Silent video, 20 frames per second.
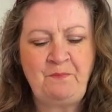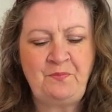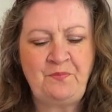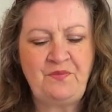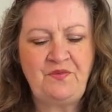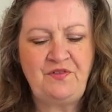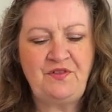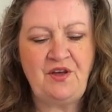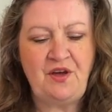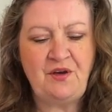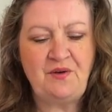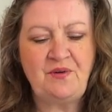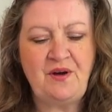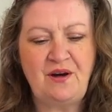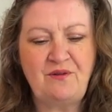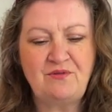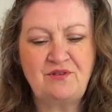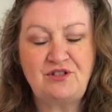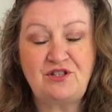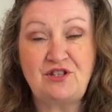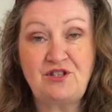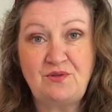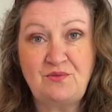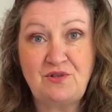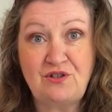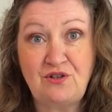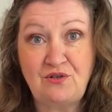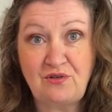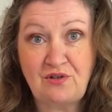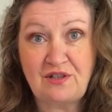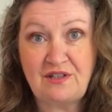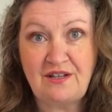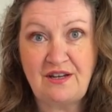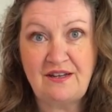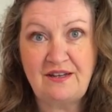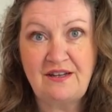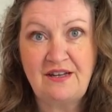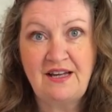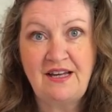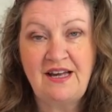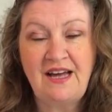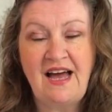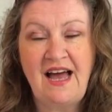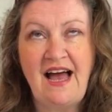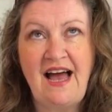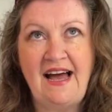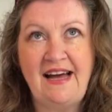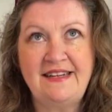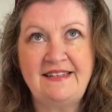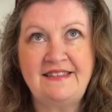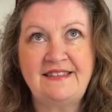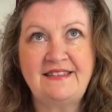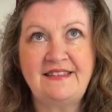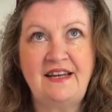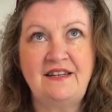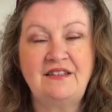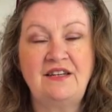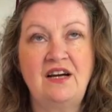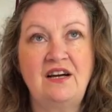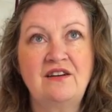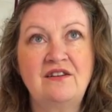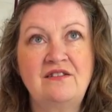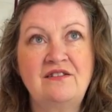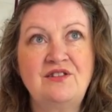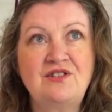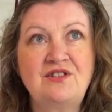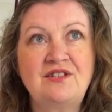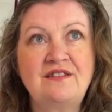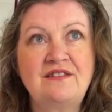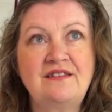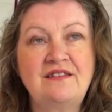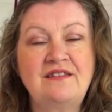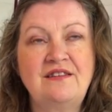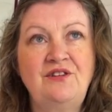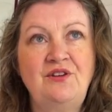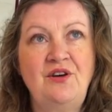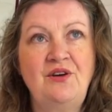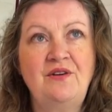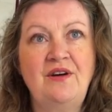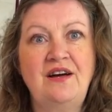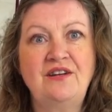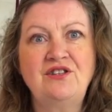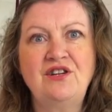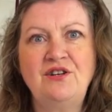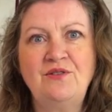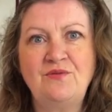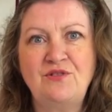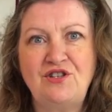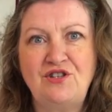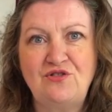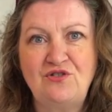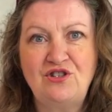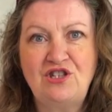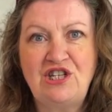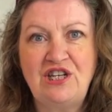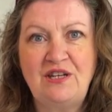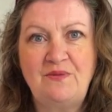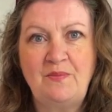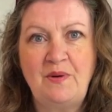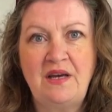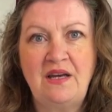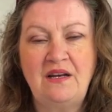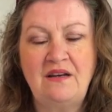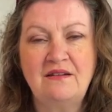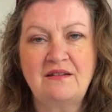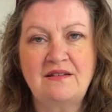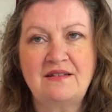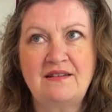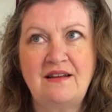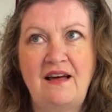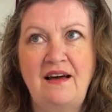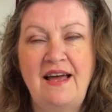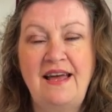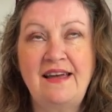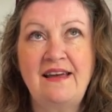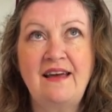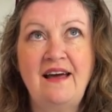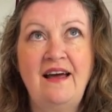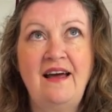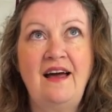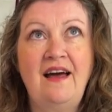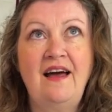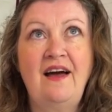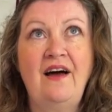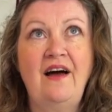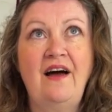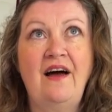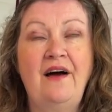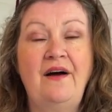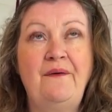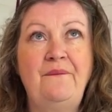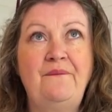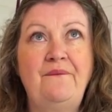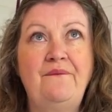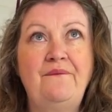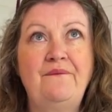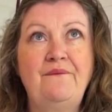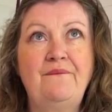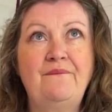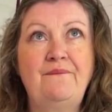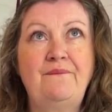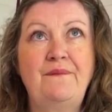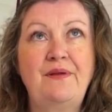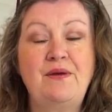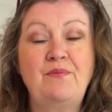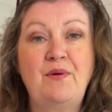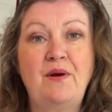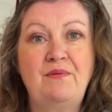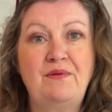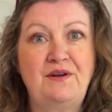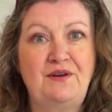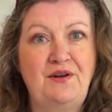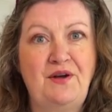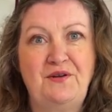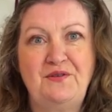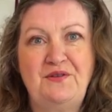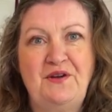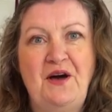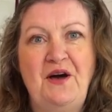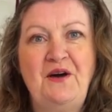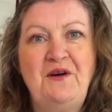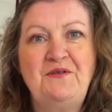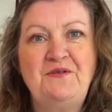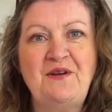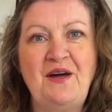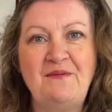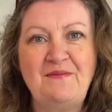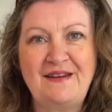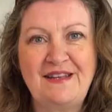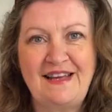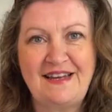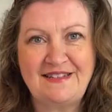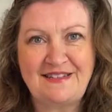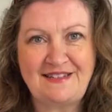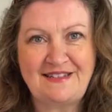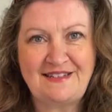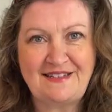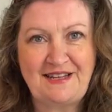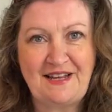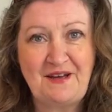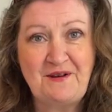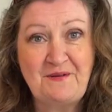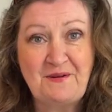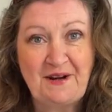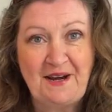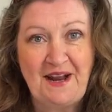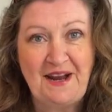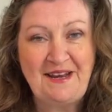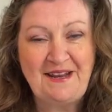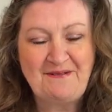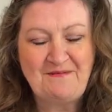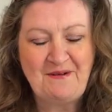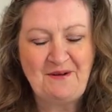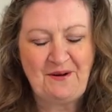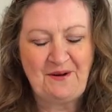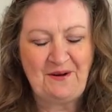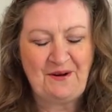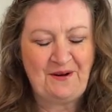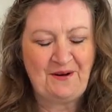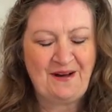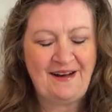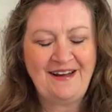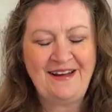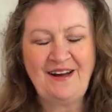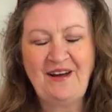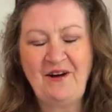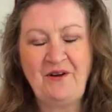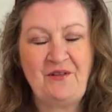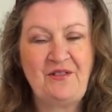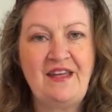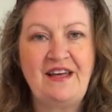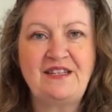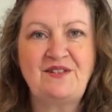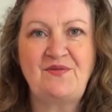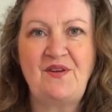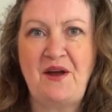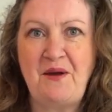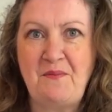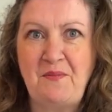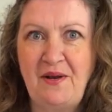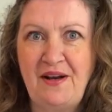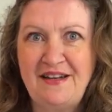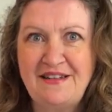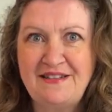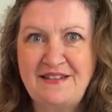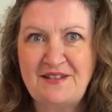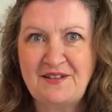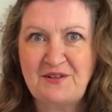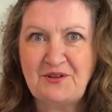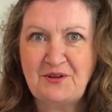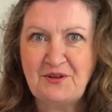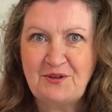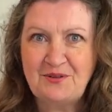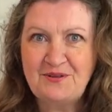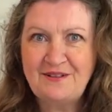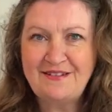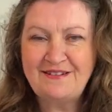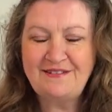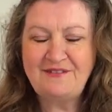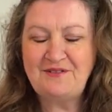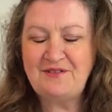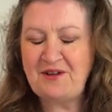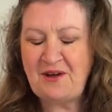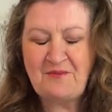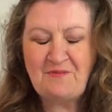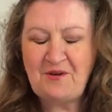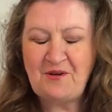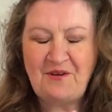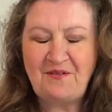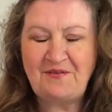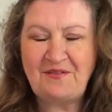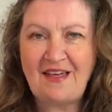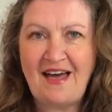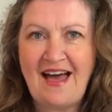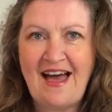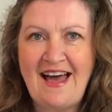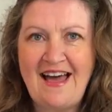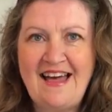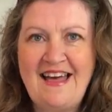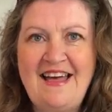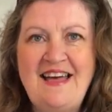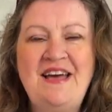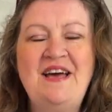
So I want to do a doctor, and because, you know, I don't know what your GP looks like. You probably don't know. Nobody gets to see one anymore. Oh, that's very political. No more of that.